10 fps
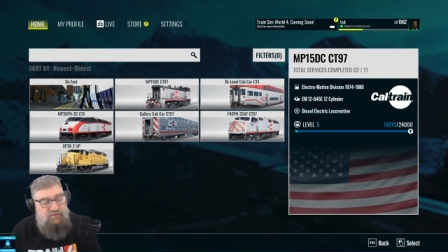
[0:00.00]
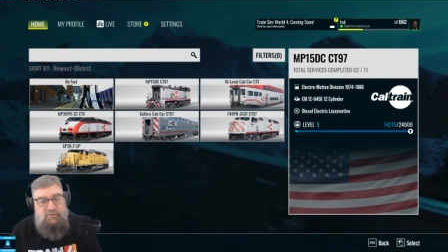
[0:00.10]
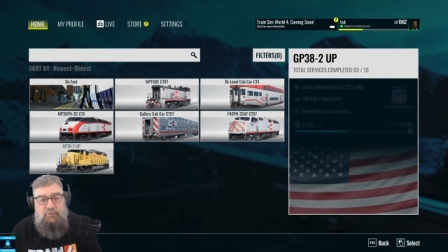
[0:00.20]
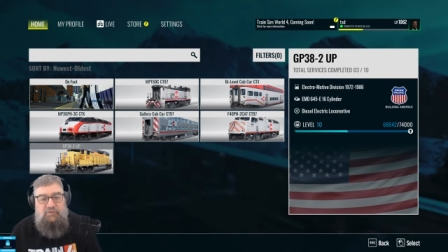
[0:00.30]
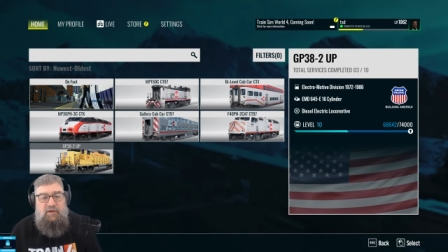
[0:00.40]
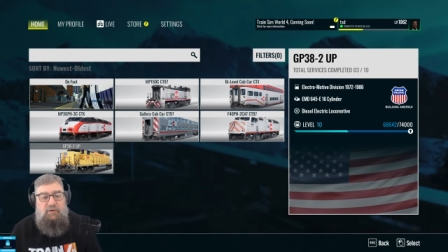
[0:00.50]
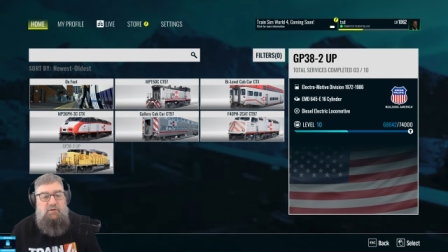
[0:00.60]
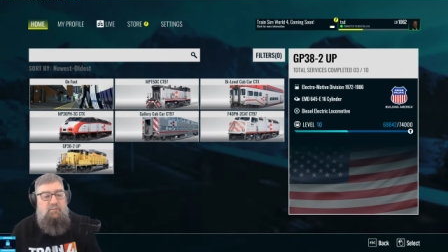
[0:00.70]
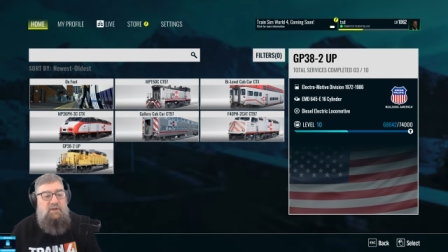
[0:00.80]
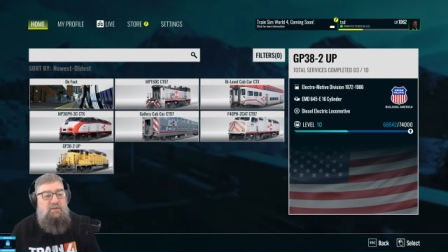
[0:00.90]
Discord channel
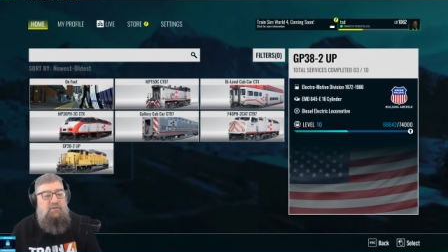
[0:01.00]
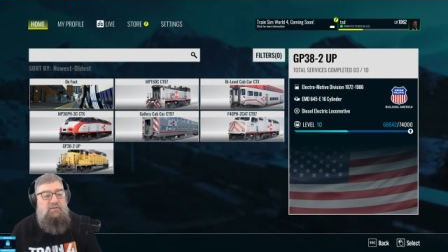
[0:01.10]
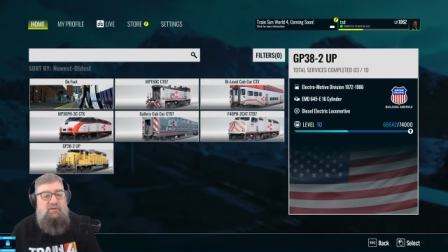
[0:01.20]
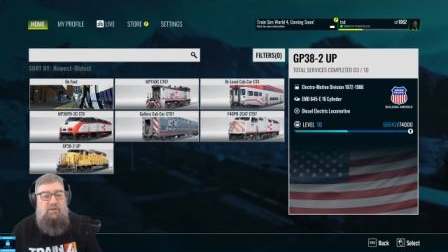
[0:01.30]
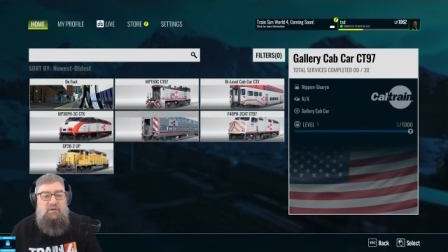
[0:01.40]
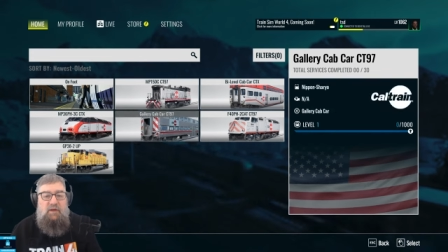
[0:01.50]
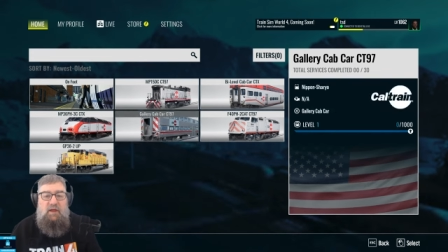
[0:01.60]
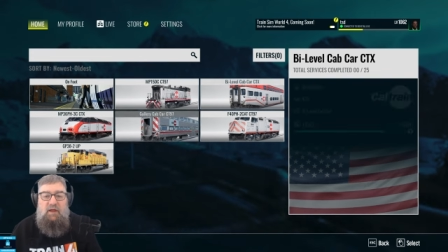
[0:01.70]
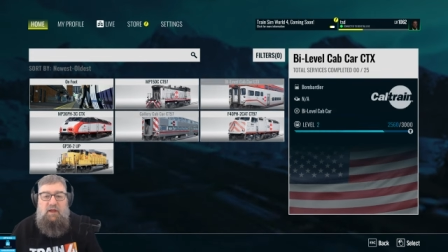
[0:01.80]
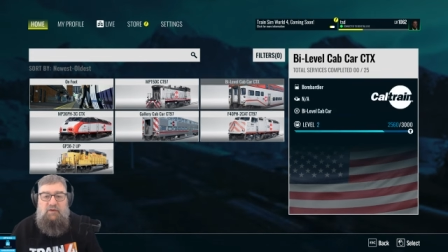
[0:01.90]
and make this
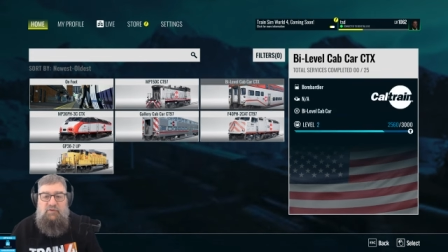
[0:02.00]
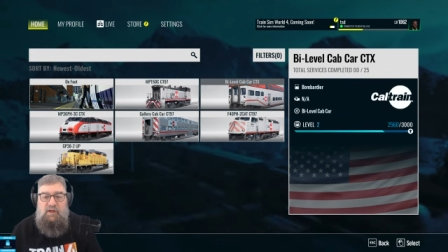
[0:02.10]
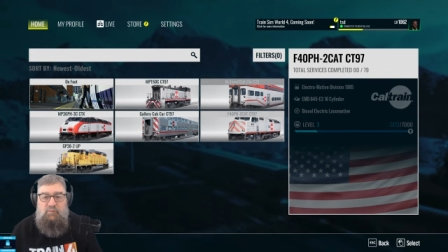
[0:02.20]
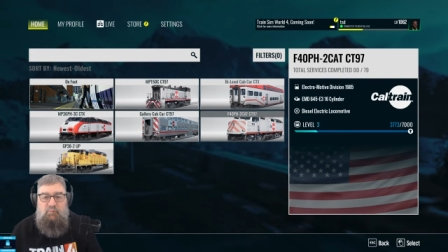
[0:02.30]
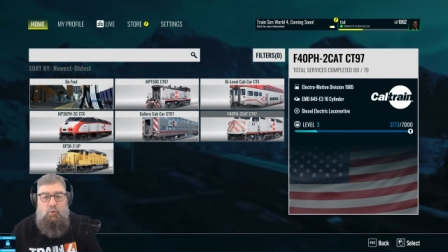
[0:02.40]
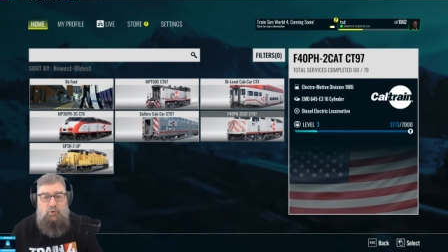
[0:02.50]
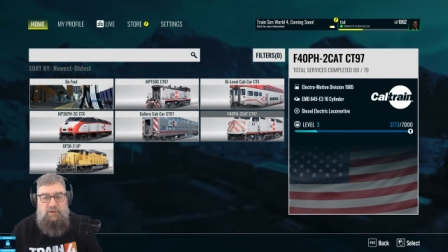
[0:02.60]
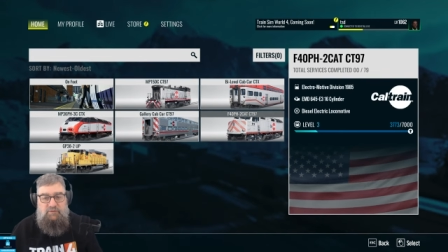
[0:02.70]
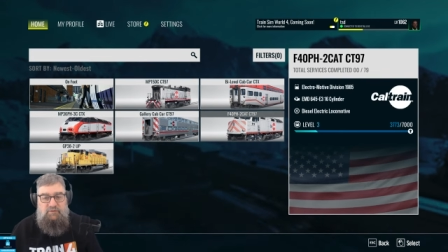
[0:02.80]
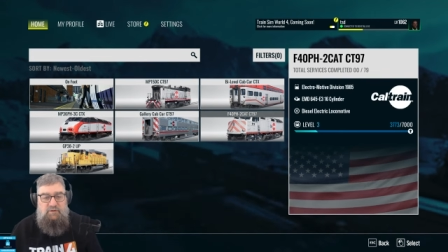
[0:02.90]
actually have a
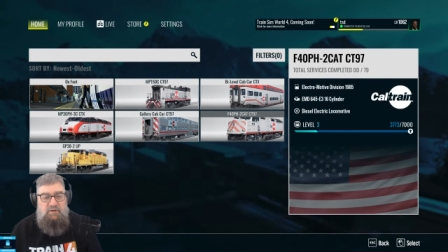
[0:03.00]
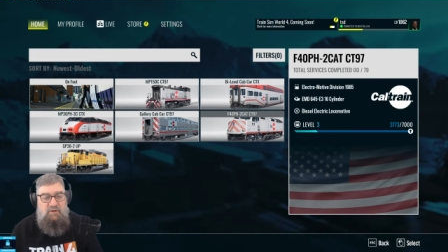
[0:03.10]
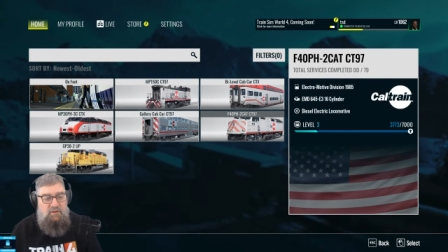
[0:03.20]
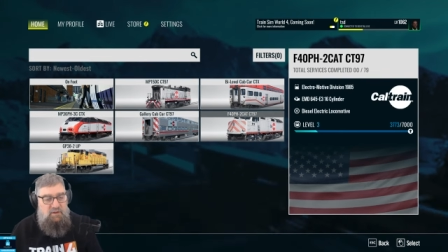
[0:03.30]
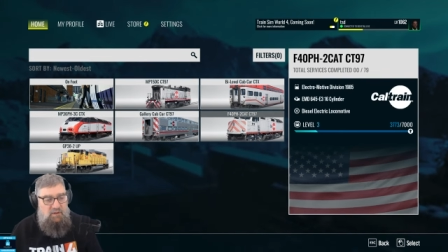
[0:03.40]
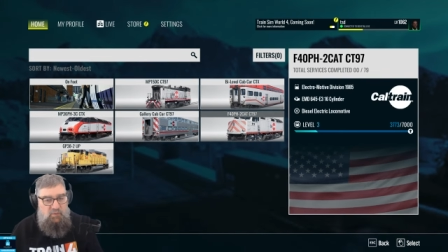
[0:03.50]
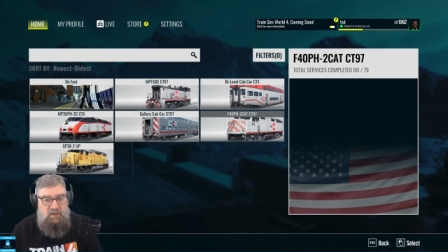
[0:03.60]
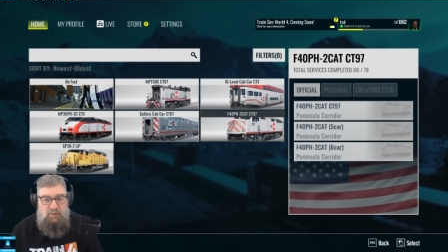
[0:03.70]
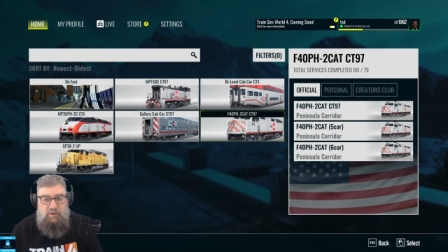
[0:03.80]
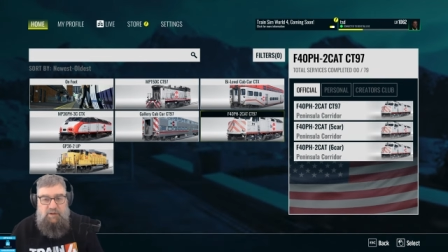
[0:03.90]
point. But
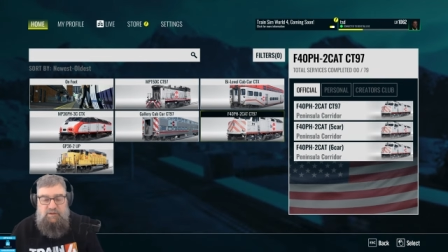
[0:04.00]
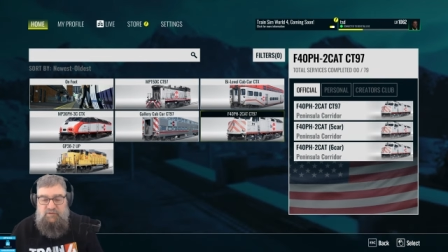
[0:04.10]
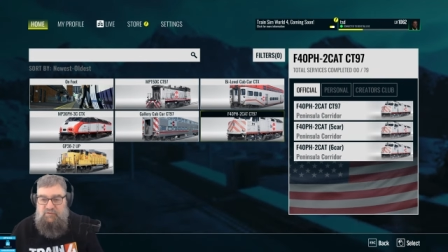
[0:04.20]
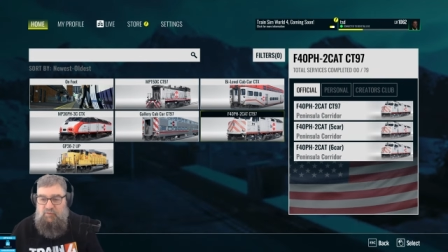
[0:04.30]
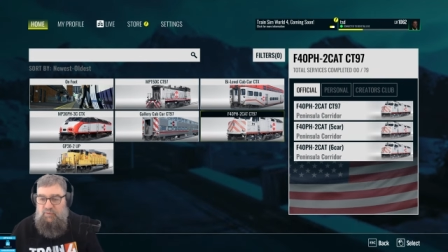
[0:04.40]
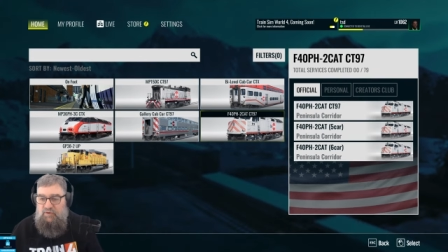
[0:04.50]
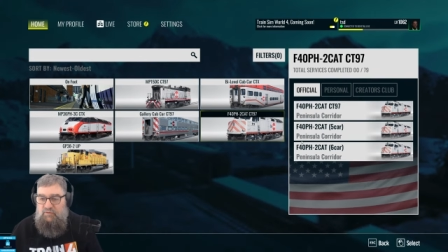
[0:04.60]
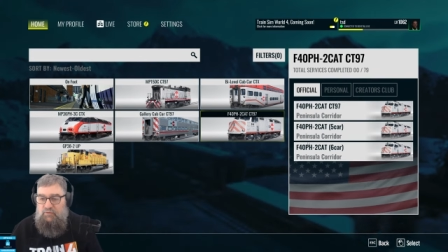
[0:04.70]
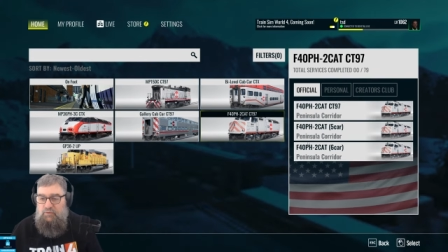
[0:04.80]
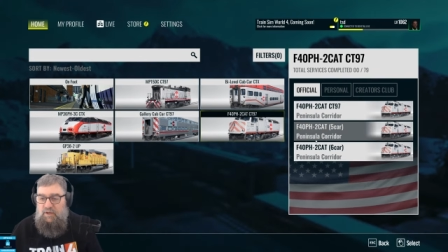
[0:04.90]
anyway, let's jump
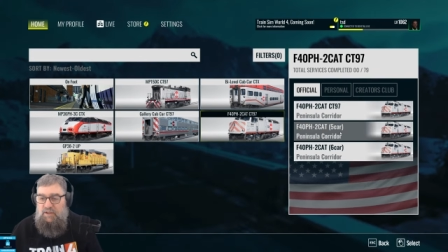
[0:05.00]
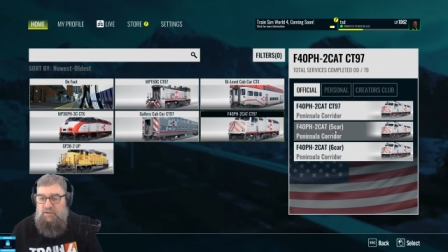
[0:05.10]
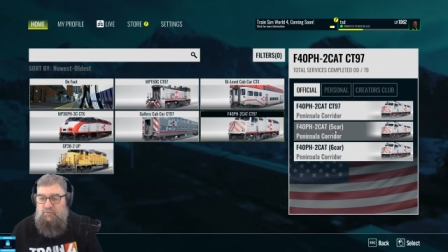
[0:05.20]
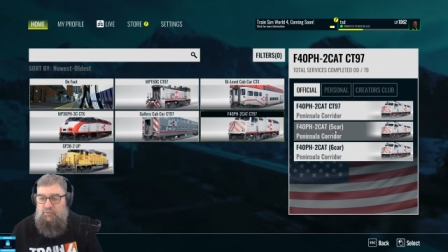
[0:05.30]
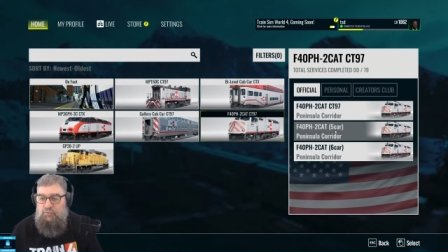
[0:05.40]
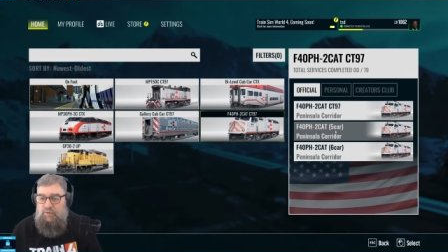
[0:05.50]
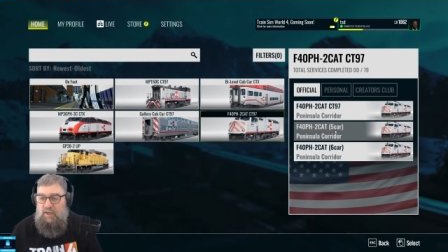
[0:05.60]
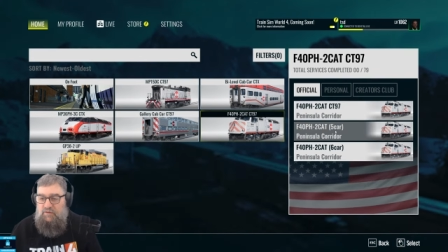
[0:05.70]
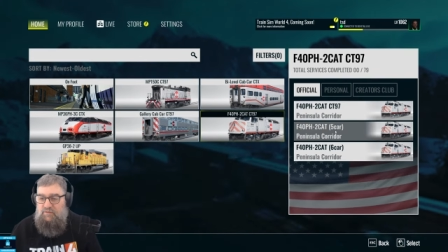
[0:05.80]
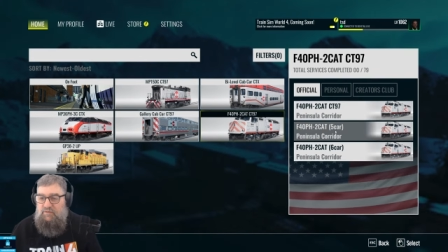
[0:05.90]
into a two
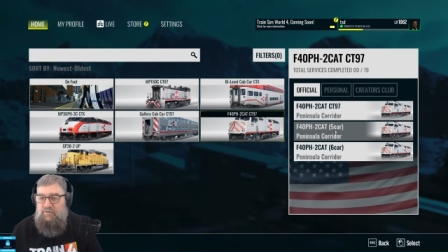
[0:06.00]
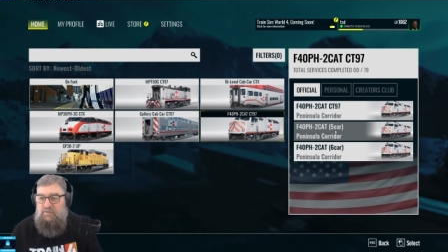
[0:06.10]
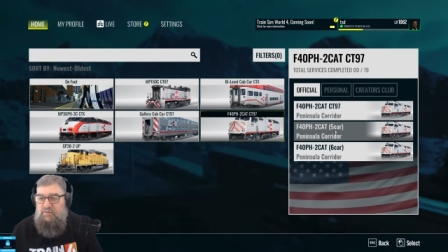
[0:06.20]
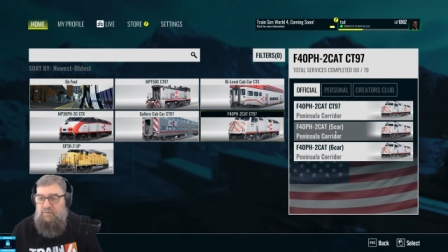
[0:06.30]
cat.